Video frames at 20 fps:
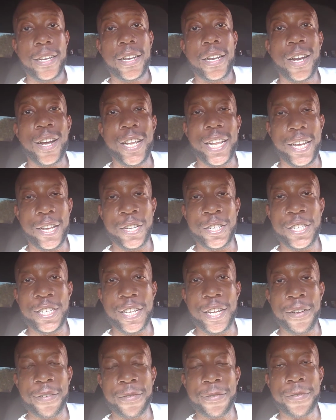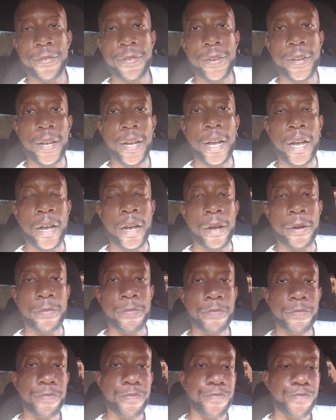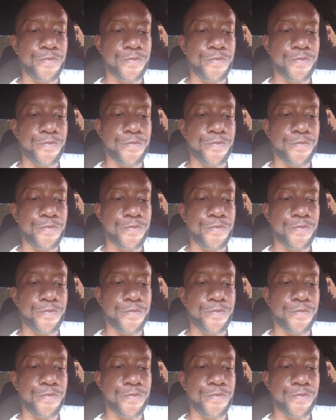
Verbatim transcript: and all that good stuff. Um,